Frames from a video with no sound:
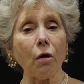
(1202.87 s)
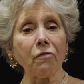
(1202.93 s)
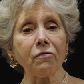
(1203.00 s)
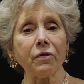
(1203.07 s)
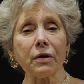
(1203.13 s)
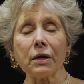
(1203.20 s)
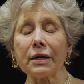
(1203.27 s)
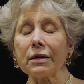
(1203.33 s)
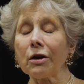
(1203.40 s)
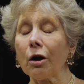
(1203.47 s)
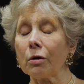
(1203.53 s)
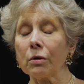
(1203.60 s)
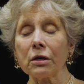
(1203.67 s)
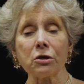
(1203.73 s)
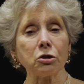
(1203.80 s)
often
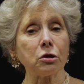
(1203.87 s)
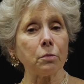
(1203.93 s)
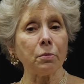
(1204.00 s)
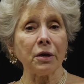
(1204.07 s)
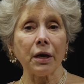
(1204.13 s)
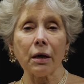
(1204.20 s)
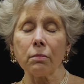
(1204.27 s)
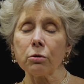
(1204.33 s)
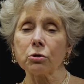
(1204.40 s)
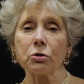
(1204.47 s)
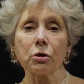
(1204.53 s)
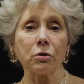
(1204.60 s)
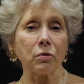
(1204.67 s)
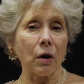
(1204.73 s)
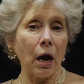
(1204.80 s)
encouraged to be able
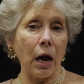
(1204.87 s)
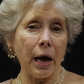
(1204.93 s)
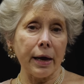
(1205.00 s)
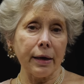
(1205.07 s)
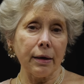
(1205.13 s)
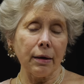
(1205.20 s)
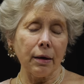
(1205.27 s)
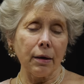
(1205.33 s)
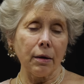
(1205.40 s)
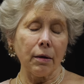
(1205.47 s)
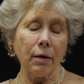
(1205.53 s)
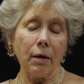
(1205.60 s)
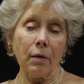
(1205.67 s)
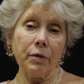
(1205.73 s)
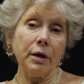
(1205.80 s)
to cry,
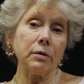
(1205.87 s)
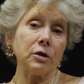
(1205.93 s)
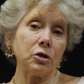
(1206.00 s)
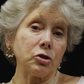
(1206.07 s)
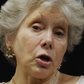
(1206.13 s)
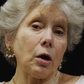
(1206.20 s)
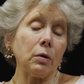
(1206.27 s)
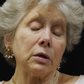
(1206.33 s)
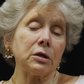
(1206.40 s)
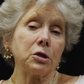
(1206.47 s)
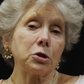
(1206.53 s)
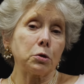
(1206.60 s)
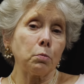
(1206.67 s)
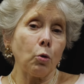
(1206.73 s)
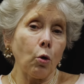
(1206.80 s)
they're
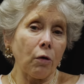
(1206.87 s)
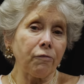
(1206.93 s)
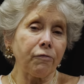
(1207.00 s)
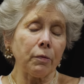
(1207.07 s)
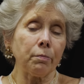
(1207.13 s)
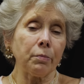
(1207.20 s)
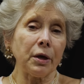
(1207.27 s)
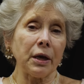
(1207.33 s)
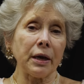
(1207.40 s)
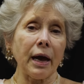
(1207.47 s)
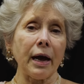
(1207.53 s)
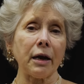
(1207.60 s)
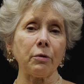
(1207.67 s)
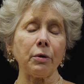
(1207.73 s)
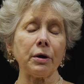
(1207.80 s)
discouraged more from being
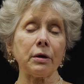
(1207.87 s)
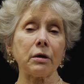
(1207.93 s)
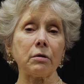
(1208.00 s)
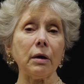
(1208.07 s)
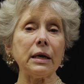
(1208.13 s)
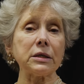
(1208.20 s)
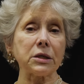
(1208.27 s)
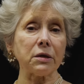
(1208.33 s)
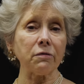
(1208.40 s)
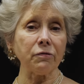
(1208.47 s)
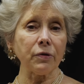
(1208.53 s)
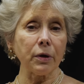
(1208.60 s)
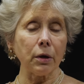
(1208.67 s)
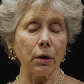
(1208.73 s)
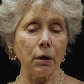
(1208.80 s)
angry and
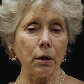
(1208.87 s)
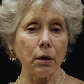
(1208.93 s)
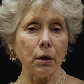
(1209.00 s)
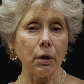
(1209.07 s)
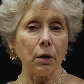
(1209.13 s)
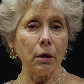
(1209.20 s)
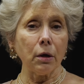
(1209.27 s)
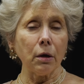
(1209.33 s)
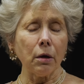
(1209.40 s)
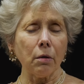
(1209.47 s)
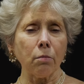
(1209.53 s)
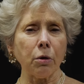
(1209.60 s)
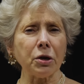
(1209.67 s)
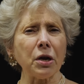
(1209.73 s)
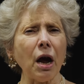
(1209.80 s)
aggressive,
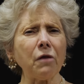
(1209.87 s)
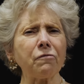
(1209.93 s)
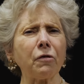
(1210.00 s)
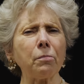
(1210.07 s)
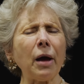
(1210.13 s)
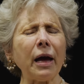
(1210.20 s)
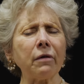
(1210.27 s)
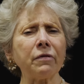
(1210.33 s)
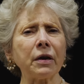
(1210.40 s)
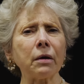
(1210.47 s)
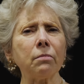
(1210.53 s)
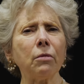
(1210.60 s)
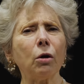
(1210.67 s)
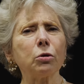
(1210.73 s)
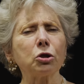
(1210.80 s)
but not from having
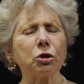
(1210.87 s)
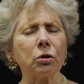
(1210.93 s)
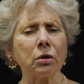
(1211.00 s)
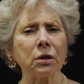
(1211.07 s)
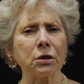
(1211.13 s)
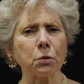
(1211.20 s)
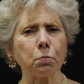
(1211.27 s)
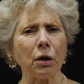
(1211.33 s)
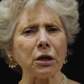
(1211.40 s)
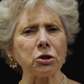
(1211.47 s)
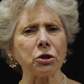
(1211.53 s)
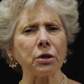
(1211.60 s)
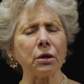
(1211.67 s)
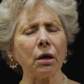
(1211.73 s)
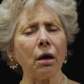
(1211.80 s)
emotional
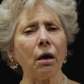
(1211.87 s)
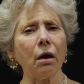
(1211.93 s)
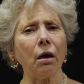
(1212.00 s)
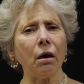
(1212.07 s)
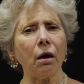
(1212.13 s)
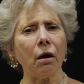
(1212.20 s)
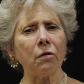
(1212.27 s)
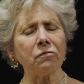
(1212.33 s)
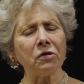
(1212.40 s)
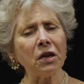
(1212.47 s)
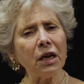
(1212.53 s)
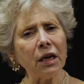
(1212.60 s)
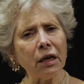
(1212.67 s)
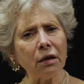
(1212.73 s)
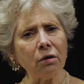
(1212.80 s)
expression of
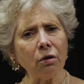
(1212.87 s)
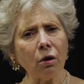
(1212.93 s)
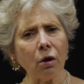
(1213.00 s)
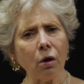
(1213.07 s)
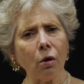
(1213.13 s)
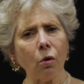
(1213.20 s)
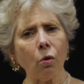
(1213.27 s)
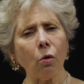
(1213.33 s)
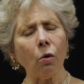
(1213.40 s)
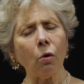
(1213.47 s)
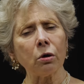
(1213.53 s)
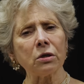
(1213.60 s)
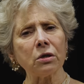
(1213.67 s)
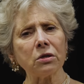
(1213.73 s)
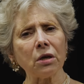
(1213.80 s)
need
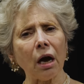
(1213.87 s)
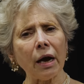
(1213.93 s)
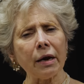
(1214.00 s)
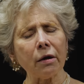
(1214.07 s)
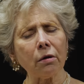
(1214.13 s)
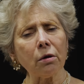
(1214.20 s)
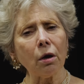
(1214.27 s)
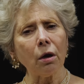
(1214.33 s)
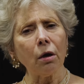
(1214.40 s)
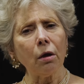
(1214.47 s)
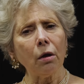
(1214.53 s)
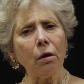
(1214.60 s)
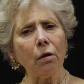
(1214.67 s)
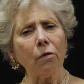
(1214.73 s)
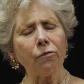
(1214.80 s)
or desire
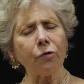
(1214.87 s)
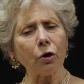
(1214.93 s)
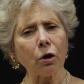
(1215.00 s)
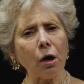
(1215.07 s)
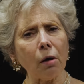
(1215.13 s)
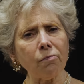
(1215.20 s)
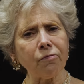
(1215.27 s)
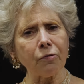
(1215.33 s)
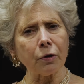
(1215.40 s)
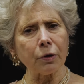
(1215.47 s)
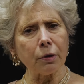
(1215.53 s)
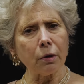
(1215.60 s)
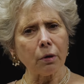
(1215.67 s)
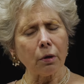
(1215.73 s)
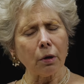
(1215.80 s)
for comfort.